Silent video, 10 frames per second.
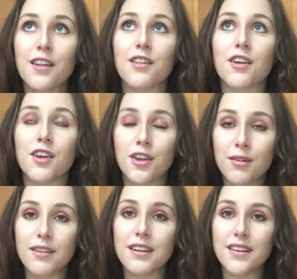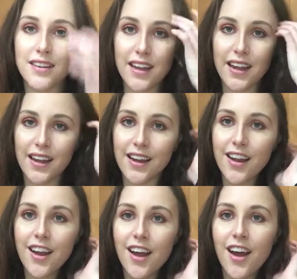the cutest thing
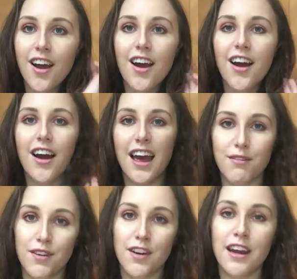ever.